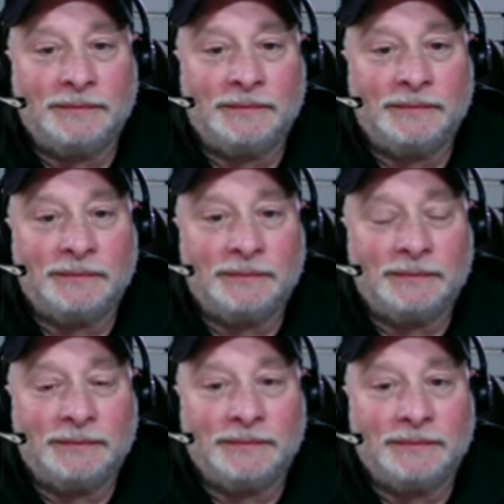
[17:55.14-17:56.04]

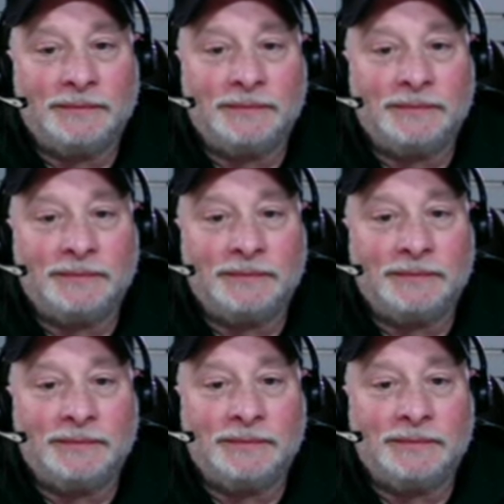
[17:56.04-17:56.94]

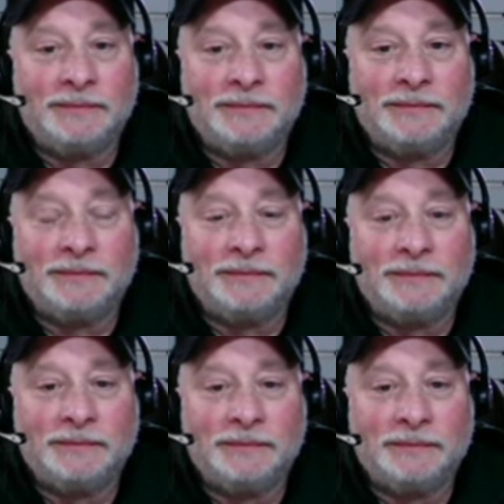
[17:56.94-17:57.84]

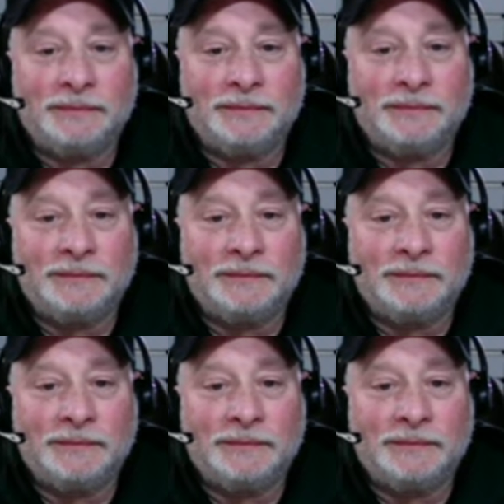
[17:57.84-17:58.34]
[no speech]